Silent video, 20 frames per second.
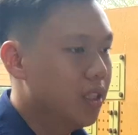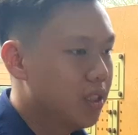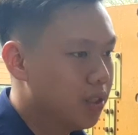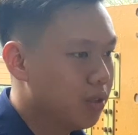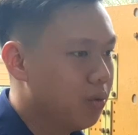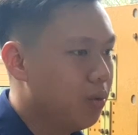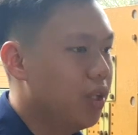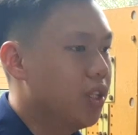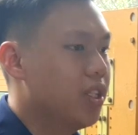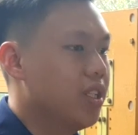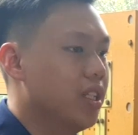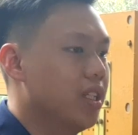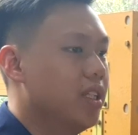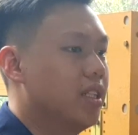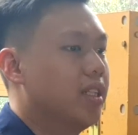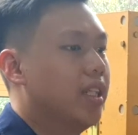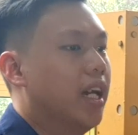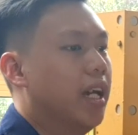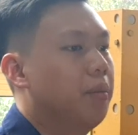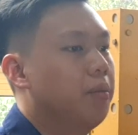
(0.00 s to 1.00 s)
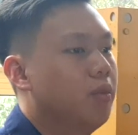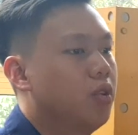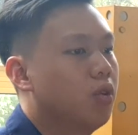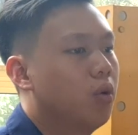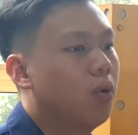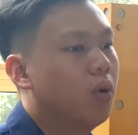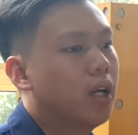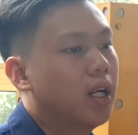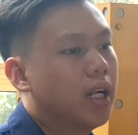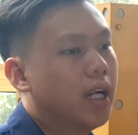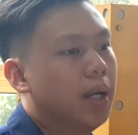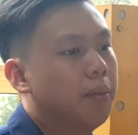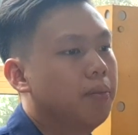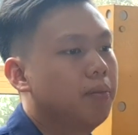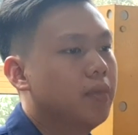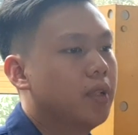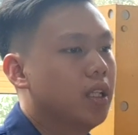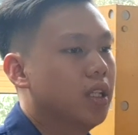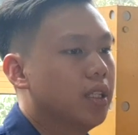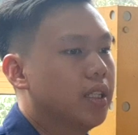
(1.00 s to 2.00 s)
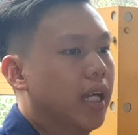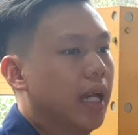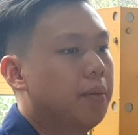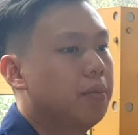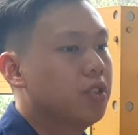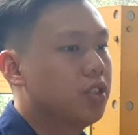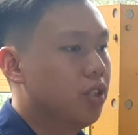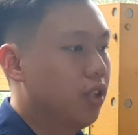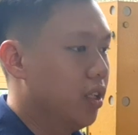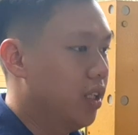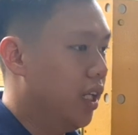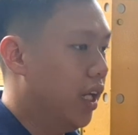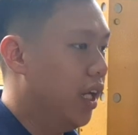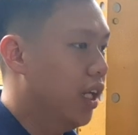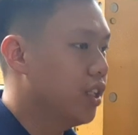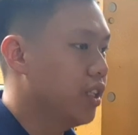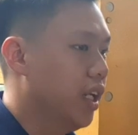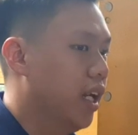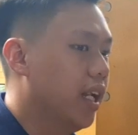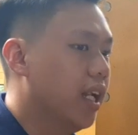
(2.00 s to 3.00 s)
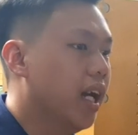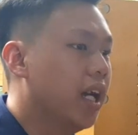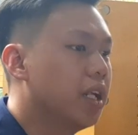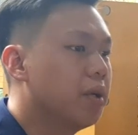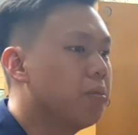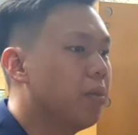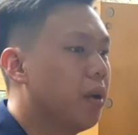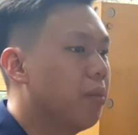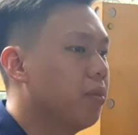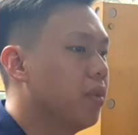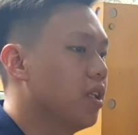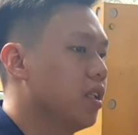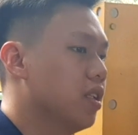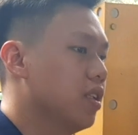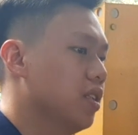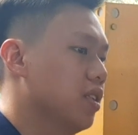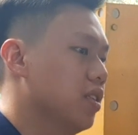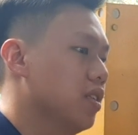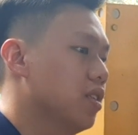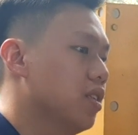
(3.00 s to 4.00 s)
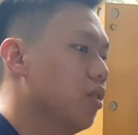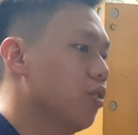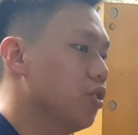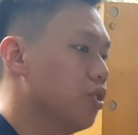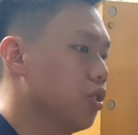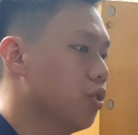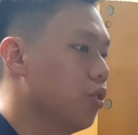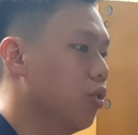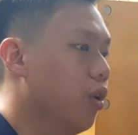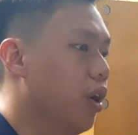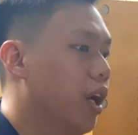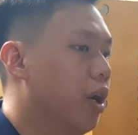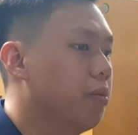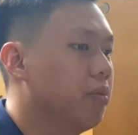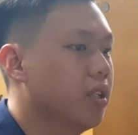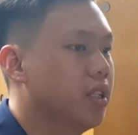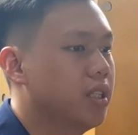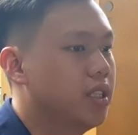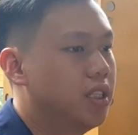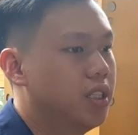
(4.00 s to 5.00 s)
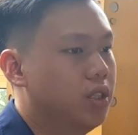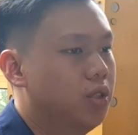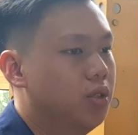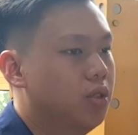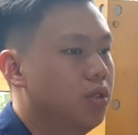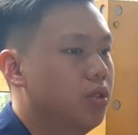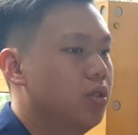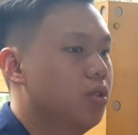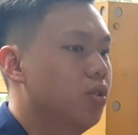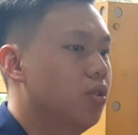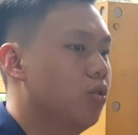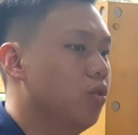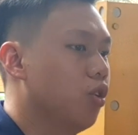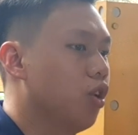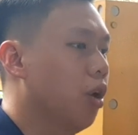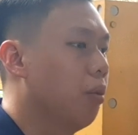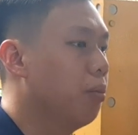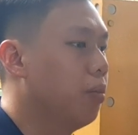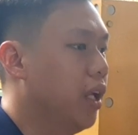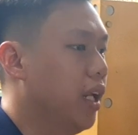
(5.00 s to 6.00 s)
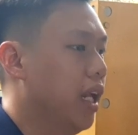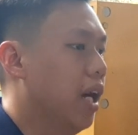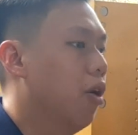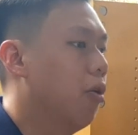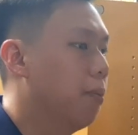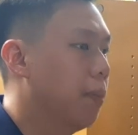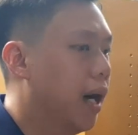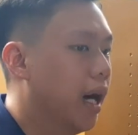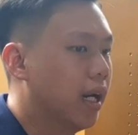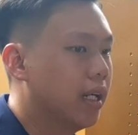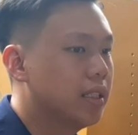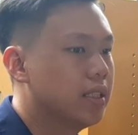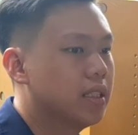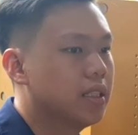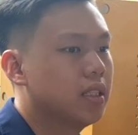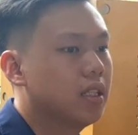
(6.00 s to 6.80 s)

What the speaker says: We spaced time to overcome the time shortage, and other members also help us to complete our parts.